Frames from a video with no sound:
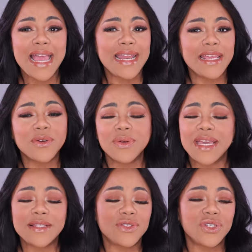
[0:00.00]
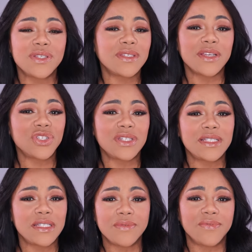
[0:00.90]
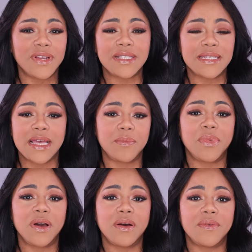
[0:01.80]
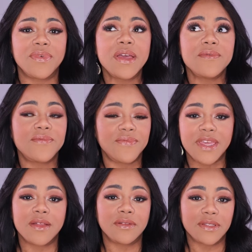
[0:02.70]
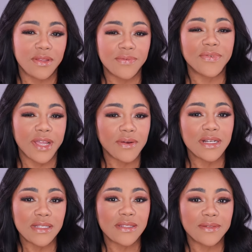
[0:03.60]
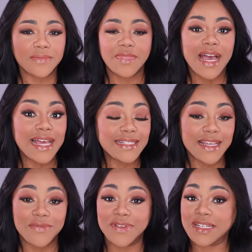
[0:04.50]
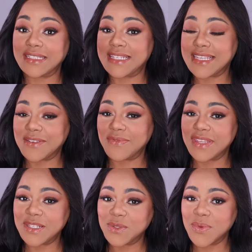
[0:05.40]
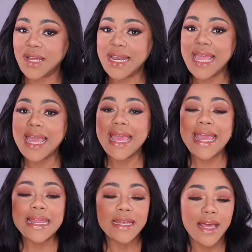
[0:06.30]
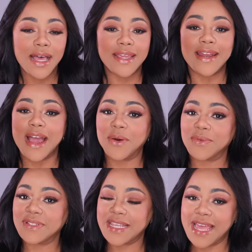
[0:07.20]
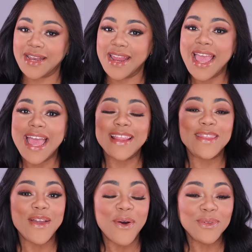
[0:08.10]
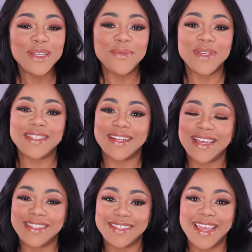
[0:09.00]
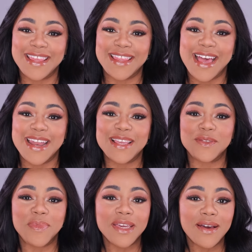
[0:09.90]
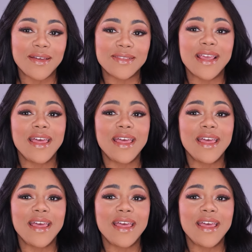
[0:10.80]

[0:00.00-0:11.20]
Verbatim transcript: And it creates just such a different type of feel to the fragrance. I definitely give this one a 9 out of 10. And the only reason I say that is because